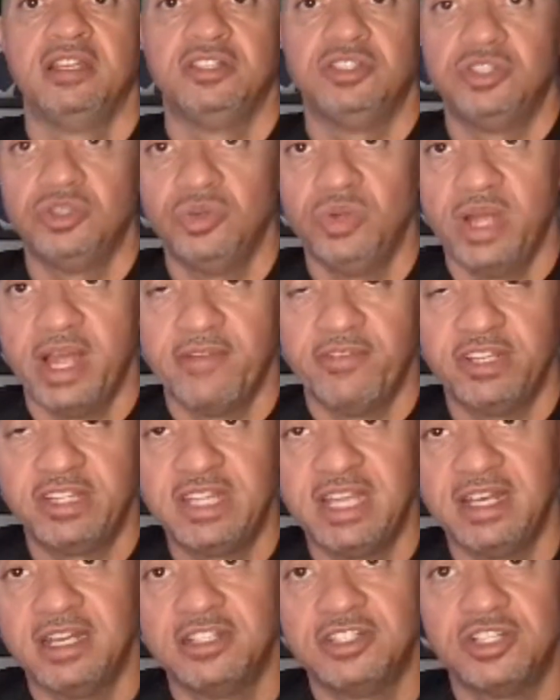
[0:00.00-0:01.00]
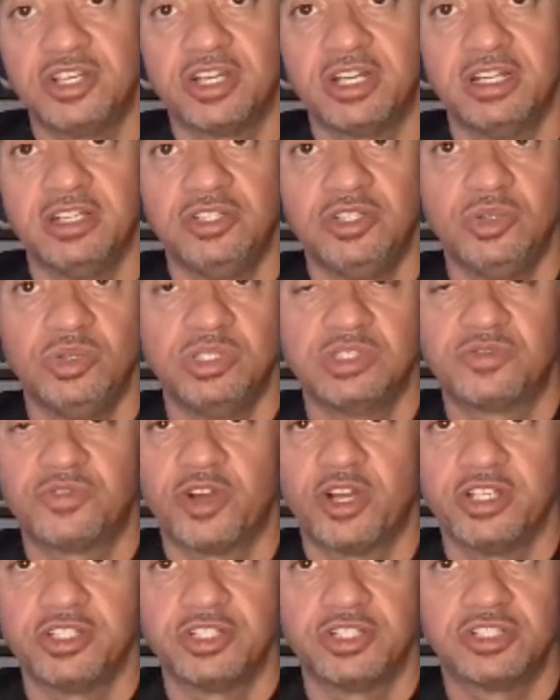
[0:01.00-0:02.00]
do everything that you're going to do as
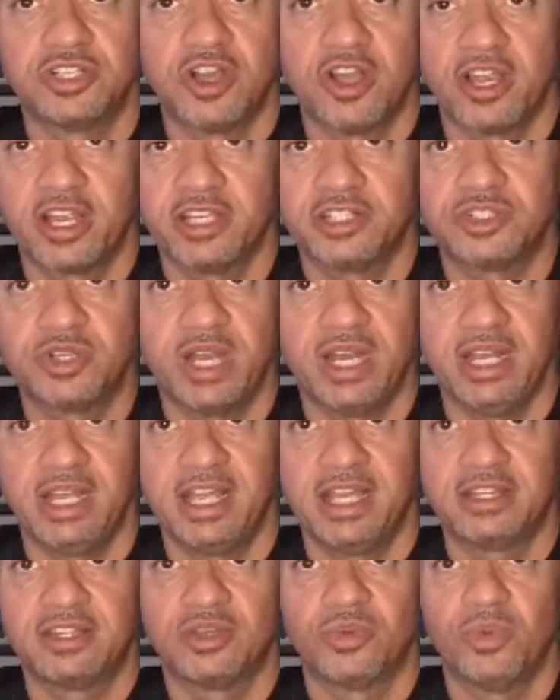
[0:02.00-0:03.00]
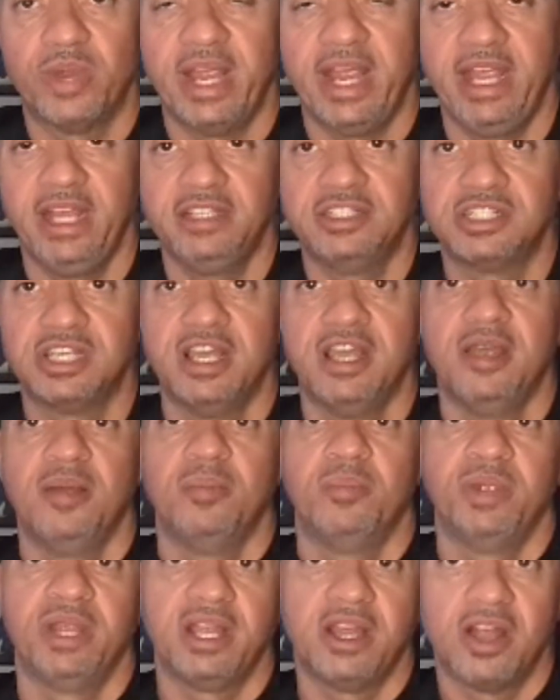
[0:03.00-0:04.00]
far as your target training at the range,
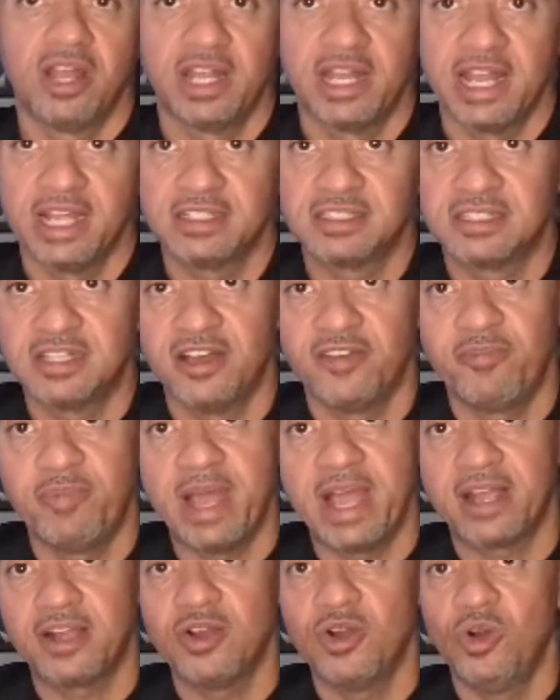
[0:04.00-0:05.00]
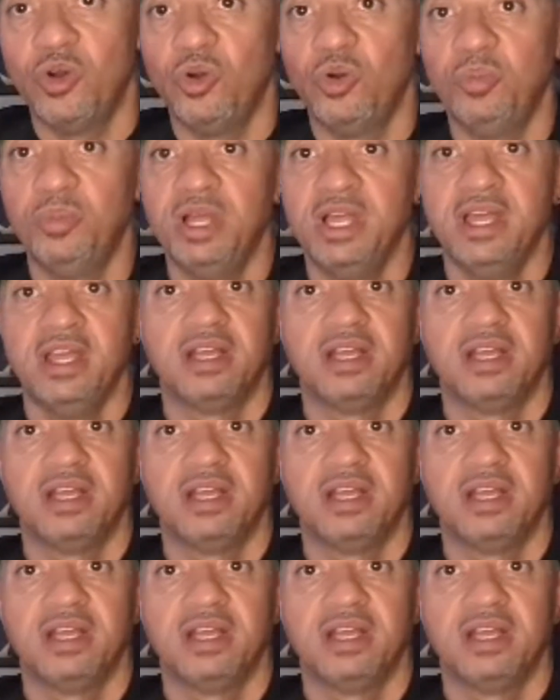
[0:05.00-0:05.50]
bring all of that stuff back home,